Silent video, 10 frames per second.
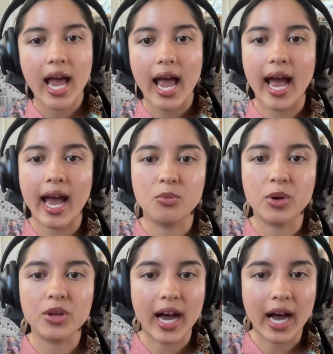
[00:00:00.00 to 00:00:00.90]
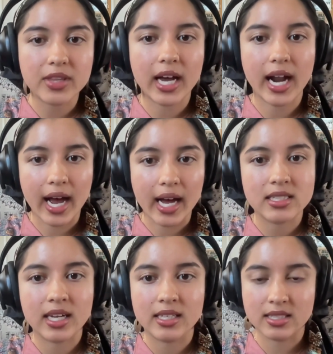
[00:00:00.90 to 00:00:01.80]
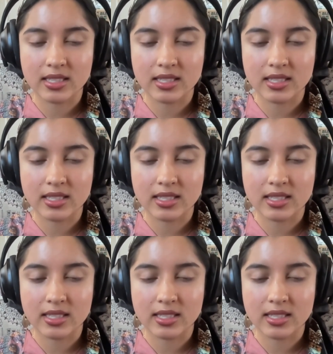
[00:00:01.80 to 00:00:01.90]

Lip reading: And without that access,